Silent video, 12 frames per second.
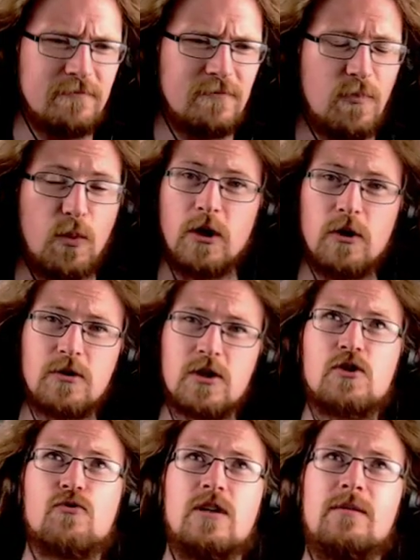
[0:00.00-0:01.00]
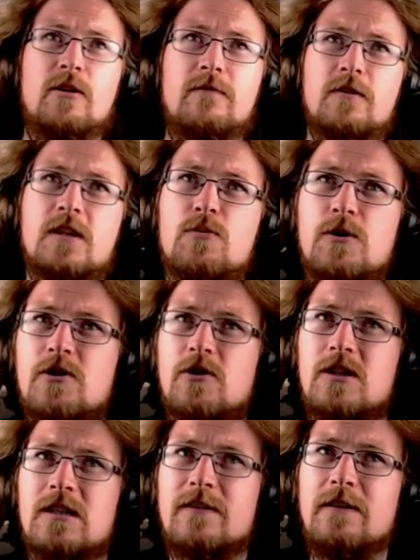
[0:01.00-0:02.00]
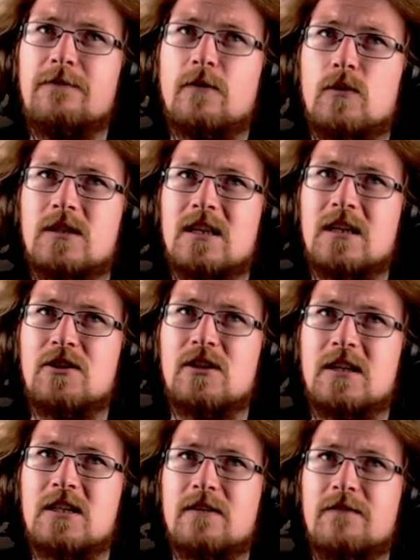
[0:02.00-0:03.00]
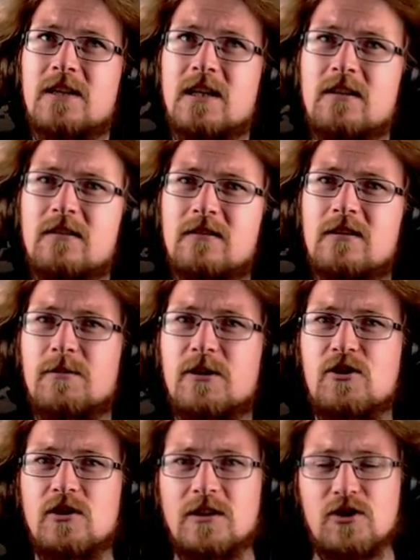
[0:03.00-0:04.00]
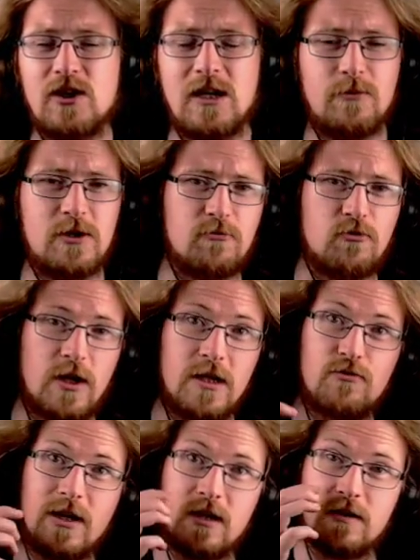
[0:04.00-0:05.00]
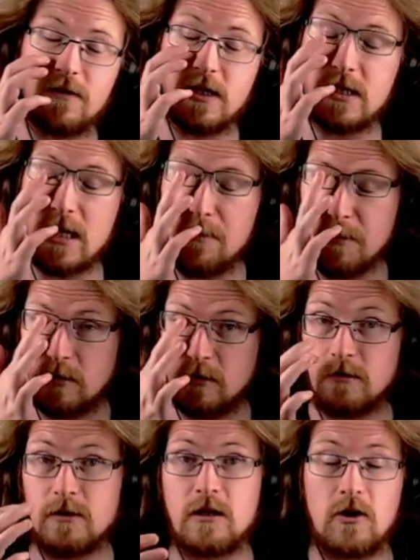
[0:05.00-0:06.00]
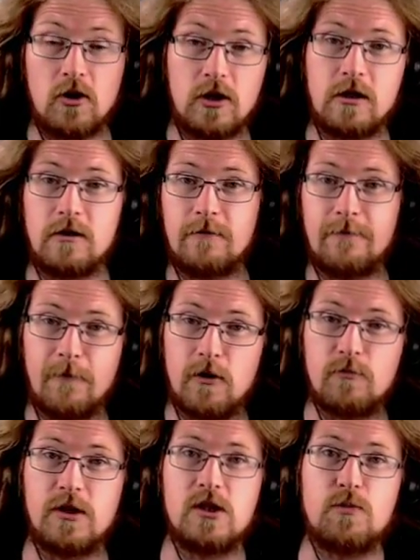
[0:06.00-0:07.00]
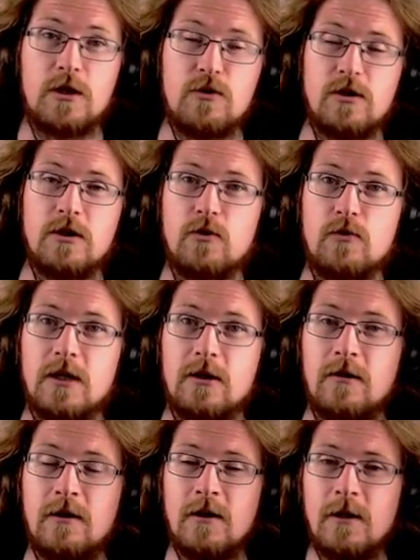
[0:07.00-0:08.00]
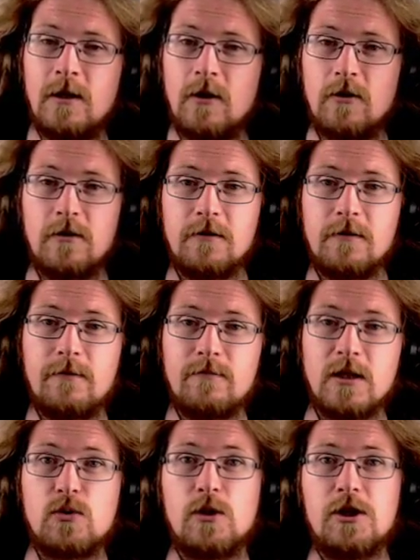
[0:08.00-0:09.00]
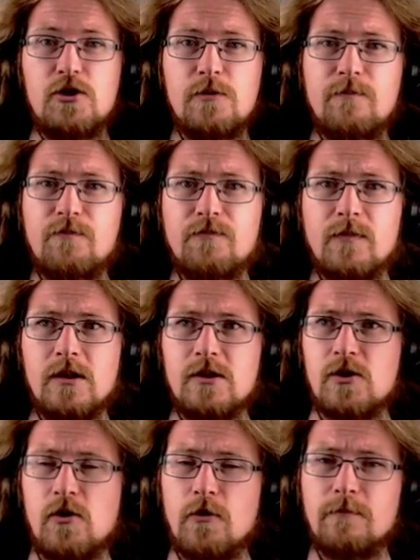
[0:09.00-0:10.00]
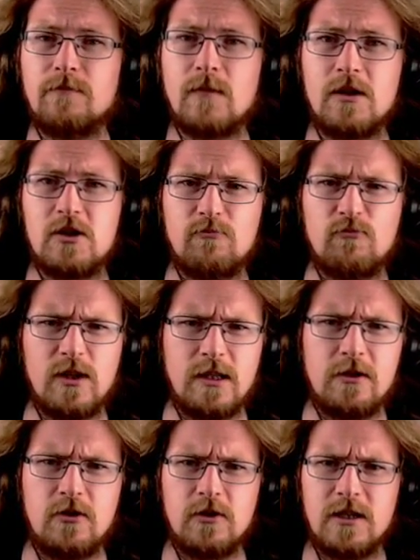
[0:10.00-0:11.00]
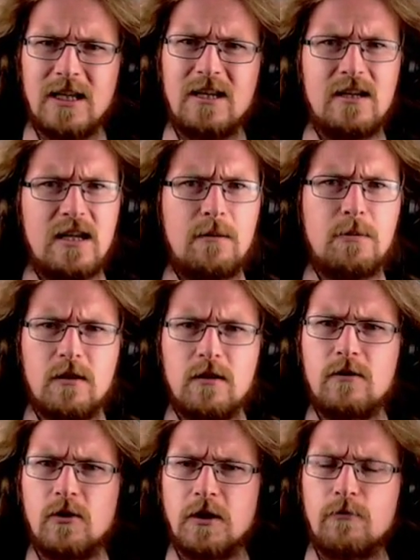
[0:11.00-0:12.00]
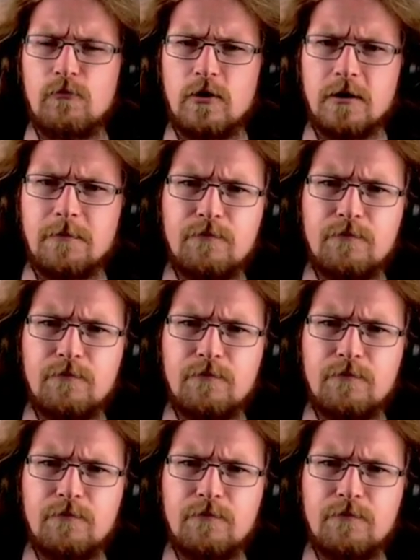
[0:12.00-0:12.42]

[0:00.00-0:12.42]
But we also stream over at twitch.tv/Let's Suffer Together. Come and chill and chat with some great interactive entertainment. The longer form runs we usually do there on the Twitch. So, some really good in-depth Noita running.